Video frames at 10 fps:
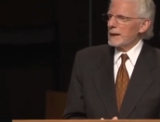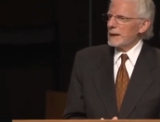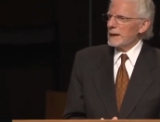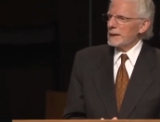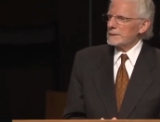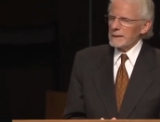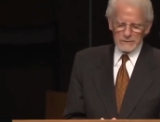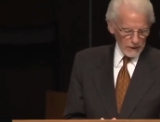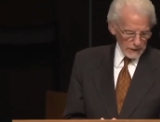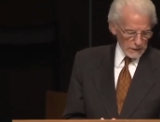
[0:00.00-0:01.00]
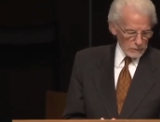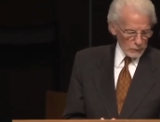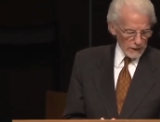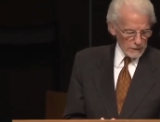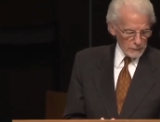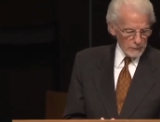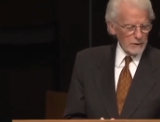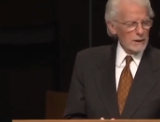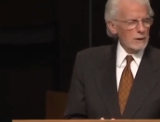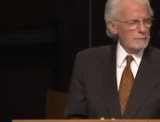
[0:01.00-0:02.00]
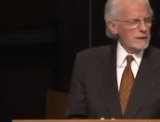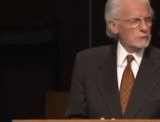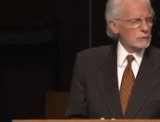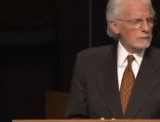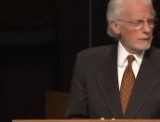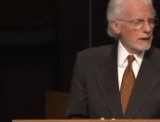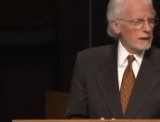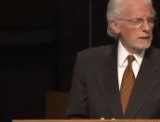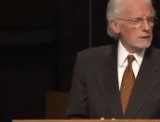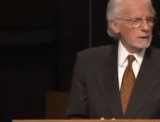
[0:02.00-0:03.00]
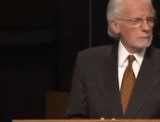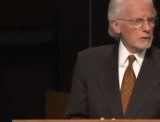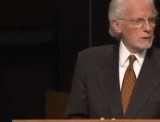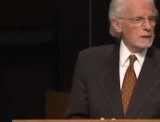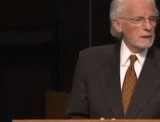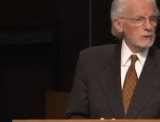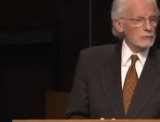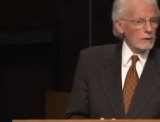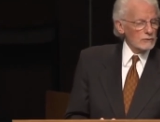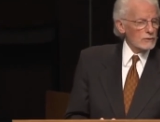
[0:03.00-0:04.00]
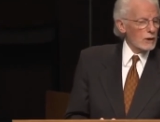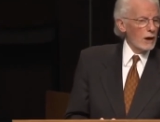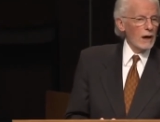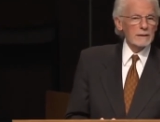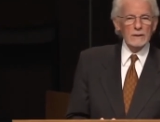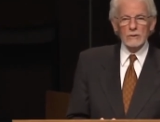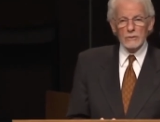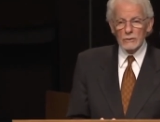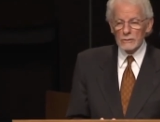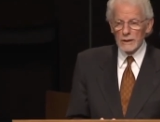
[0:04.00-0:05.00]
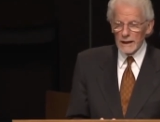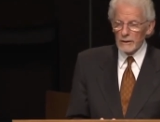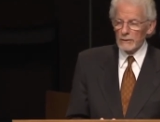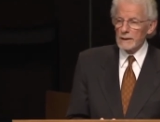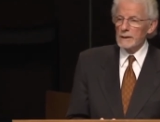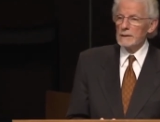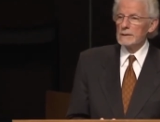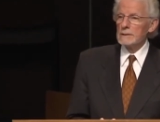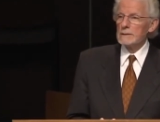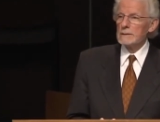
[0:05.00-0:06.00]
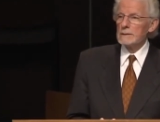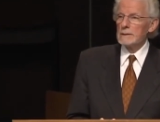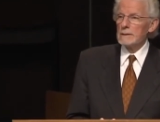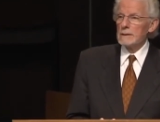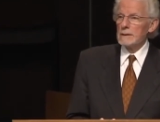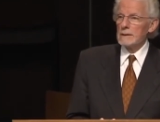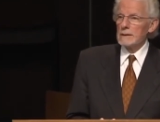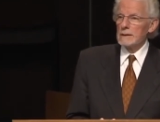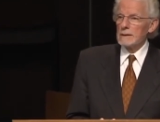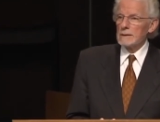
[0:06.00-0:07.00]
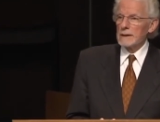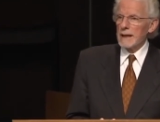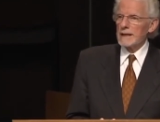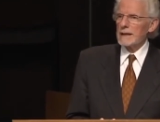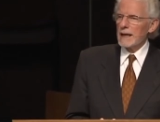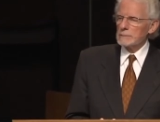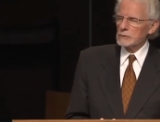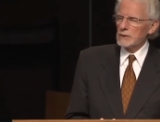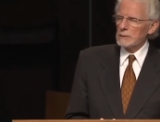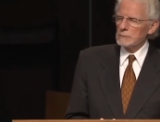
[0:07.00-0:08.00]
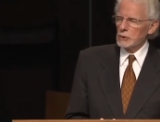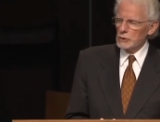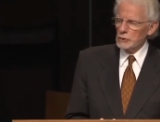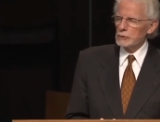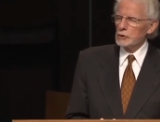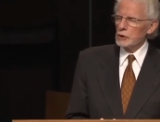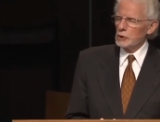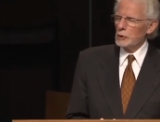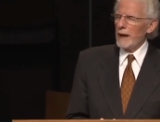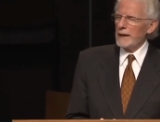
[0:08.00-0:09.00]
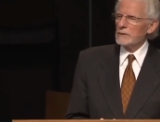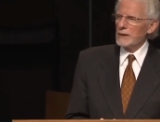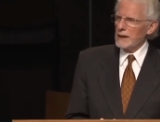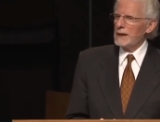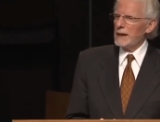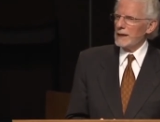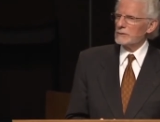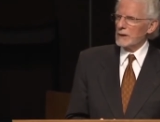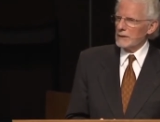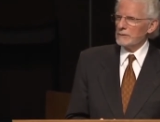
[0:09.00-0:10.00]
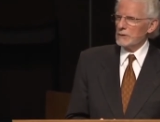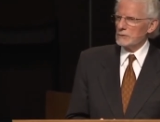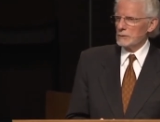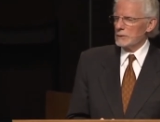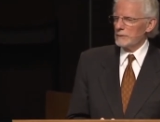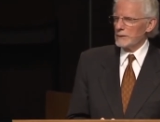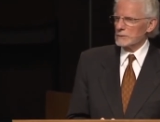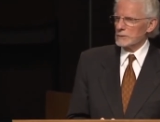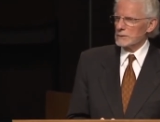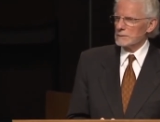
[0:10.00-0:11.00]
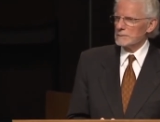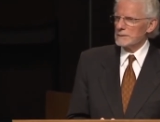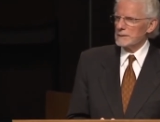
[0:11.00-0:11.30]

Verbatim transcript: uh, I take it the way it's put here, a measure of faith, an ability to trust God in a certain area that enables Him to use you as He has gifted you to function.